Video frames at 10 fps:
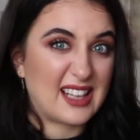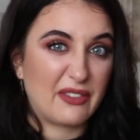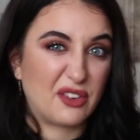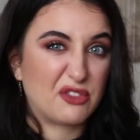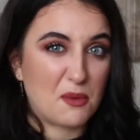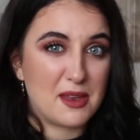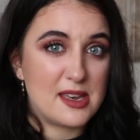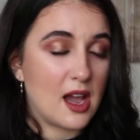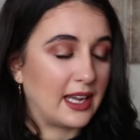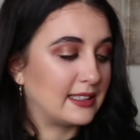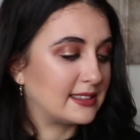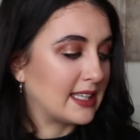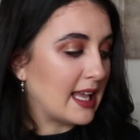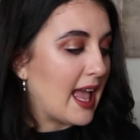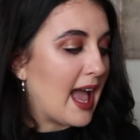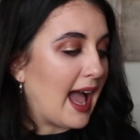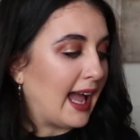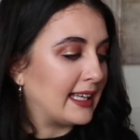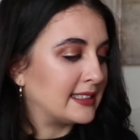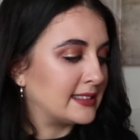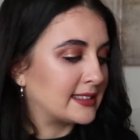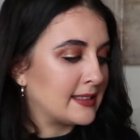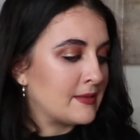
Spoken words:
gathered from the night. And